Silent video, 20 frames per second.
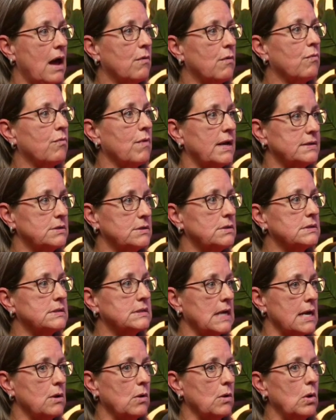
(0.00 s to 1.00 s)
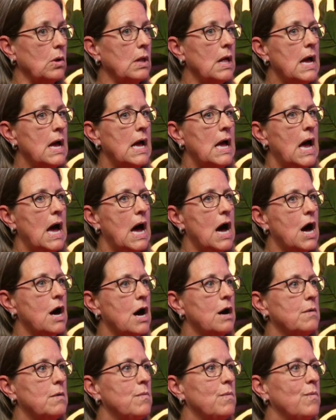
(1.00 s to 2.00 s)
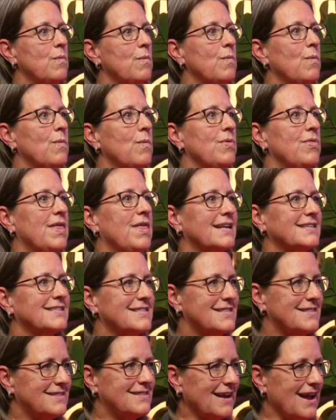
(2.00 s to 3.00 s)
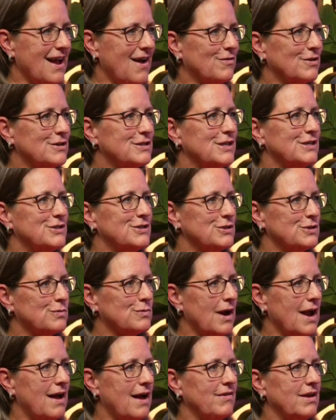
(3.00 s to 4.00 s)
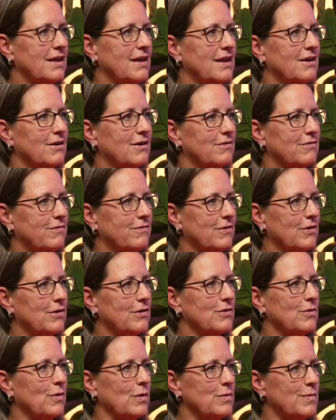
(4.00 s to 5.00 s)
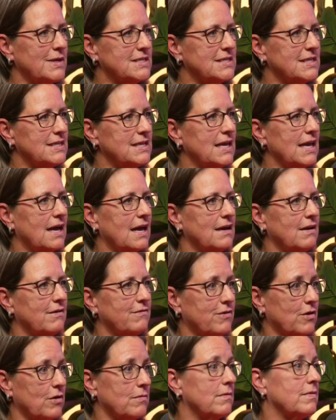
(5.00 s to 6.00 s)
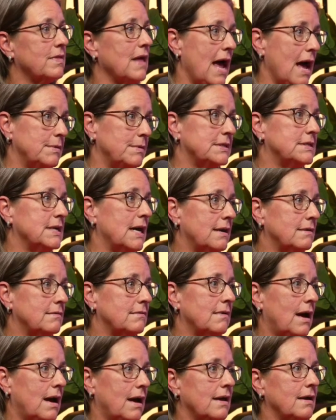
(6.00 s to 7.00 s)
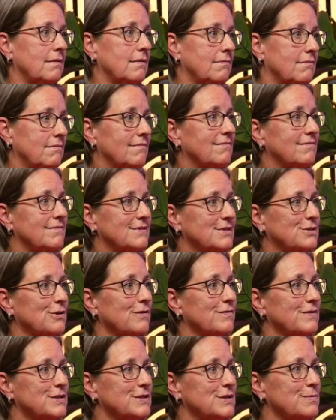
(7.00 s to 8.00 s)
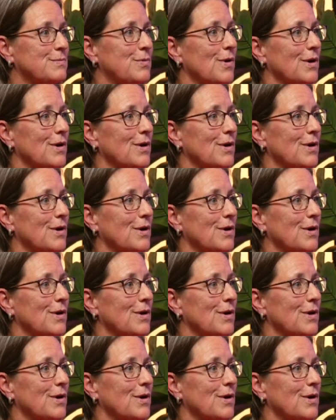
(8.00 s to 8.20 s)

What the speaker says: rental cycle? That's the conversations we're having here for Northwest Indiana, for the Habitat I serve and support.